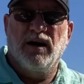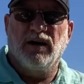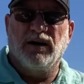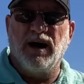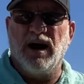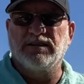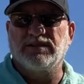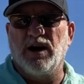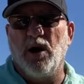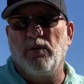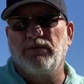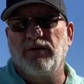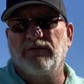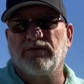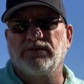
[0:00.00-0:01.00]
Guys, I
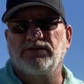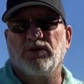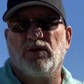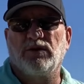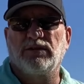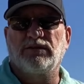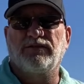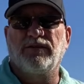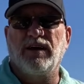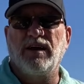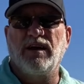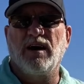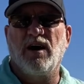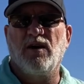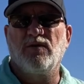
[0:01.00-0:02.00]
hope you've enjoyed this
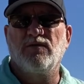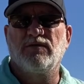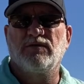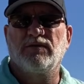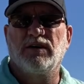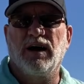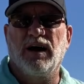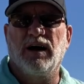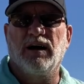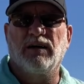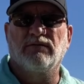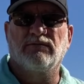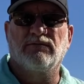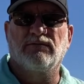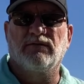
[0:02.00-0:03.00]
video.
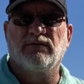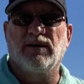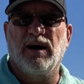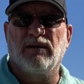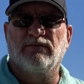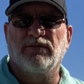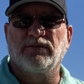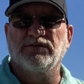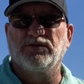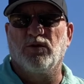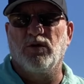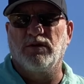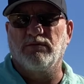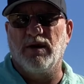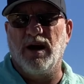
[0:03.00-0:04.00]
I've
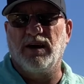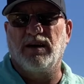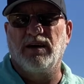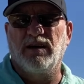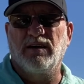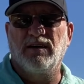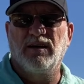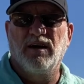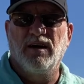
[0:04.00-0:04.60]
enjoyed making it.